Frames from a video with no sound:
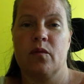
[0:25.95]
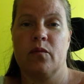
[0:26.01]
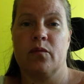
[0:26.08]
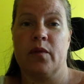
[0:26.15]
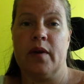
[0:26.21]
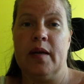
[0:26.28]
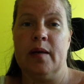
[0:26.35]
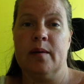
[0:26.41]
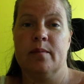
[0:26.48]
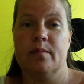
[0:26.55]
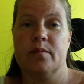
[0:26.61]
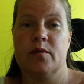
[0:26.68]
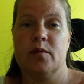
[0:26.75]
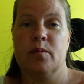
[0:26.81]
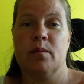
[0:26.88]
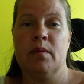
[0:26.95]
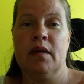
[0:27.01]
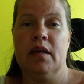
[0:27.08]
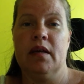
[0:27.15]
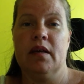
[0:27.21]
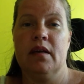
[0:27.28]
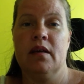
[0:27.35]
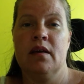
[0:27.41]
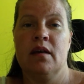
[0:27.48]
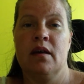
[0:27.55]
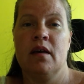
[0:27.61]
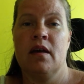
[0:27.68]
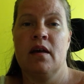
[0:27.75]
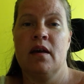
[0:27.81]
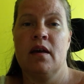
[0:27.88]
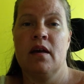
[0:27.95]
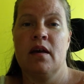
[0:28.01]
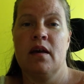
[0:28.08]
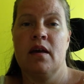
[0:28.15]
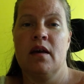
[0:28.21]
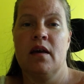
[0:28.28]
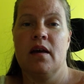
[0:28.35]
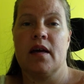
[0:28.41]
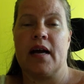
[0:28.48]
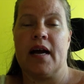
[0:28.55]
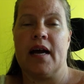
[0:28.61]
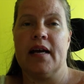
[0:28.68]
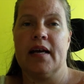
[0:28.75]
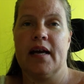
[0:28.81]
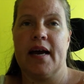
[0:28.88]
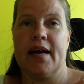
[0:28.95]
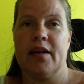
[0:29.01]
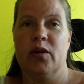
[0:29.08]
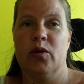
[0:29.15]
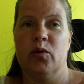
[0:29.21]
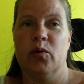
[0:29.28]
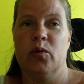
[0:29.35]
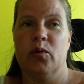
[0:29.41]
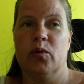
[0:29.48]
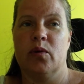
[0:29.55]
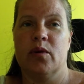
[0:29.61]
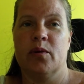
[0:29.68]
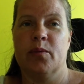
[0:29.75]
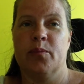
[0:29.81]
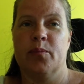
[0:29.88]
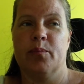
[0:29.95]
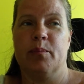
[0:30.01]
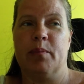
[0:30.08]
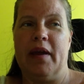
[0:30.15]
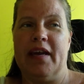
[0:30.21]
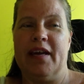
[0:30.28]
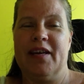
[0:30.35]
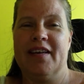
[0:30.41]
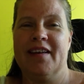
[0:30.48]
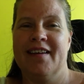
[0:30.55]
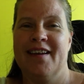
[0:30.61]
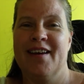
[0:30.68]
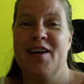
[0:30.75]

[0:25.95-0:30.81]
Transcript: Freedom to me kind of got a new meaning